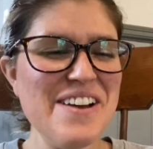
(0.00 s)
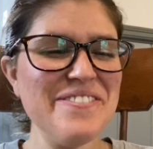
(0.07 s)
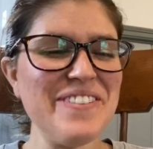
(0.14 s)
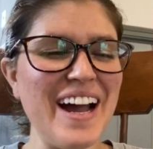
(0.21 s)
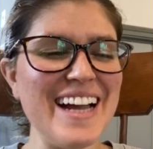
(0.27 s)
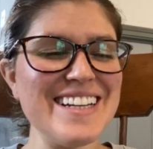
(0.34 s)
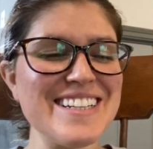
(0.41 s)

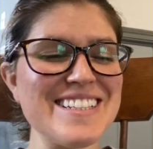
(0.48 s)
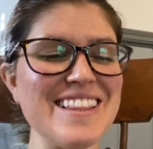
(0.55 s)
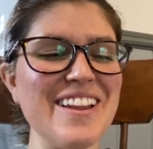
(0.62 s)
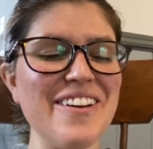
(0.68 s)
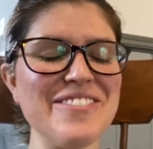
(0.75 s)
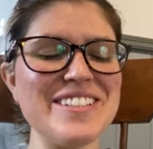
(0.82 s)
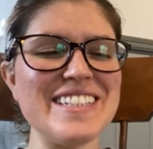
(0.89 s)
But I just
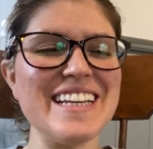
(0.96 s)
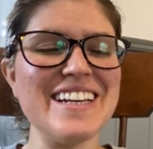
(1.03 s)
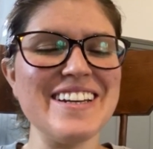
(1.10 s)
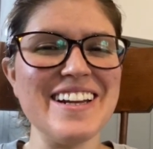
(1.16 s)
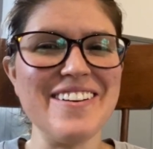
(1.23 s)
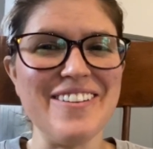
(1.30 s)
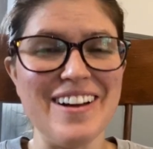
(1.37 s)
love
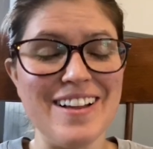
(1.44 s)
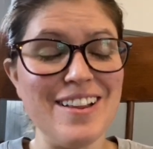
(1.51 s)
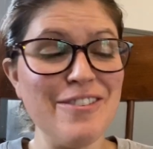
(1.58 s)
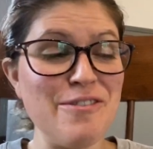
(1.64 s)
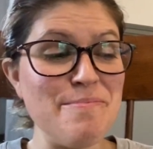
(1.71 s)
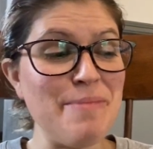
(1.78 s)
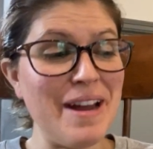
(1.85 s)
I
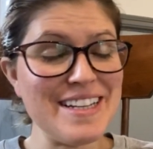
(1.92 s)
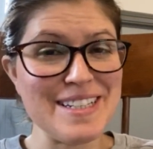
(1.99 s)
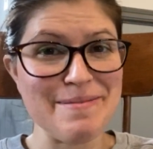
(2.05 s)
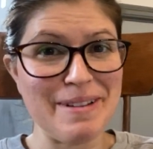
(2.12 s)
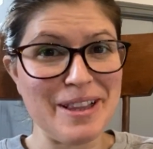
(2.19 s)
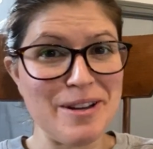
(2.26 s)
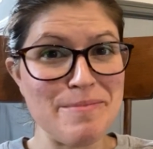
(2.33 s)
love
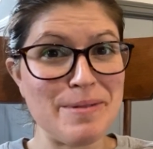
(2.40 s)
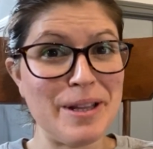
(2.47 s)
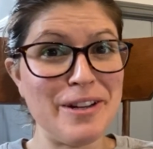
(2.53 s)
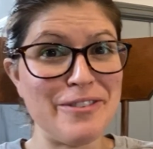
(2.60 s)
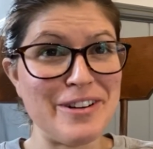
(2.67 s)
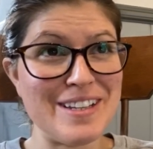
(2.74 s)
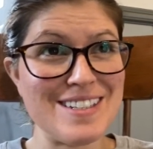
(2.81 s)
embarrassing my little
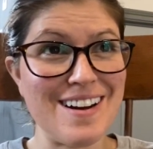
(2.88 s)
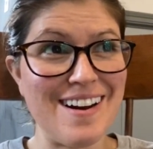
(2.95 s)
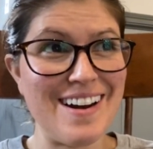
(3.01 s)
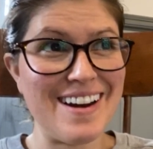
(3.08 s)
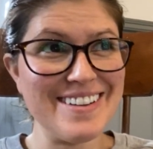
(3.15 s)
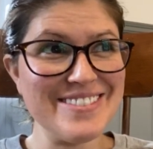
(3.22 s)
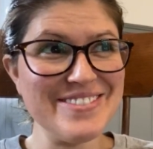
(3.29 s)
brother for a
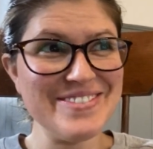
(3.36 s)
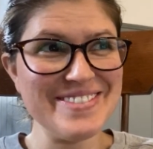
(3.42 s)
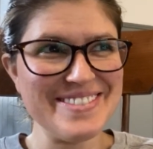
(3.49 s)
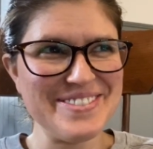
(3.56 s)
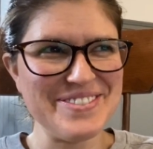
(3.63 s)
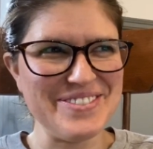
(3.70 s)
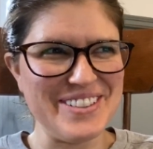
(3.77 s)
start
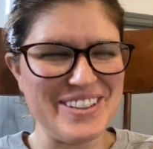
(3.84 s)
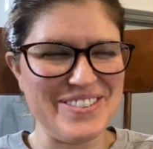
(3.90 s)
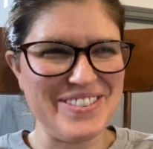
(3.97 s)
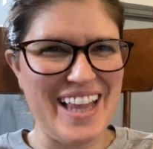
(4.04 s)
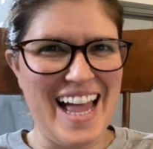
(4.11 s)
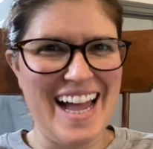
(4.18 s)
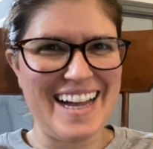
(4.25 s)
with the
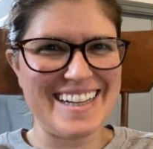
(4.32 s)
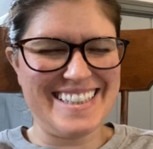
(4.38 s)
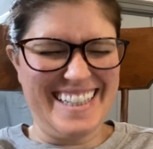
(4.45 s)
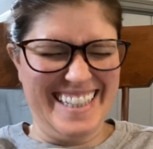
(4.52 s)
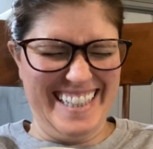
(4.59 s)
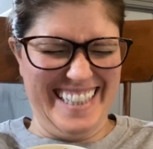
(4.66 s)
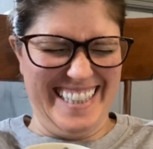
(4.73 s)
flags.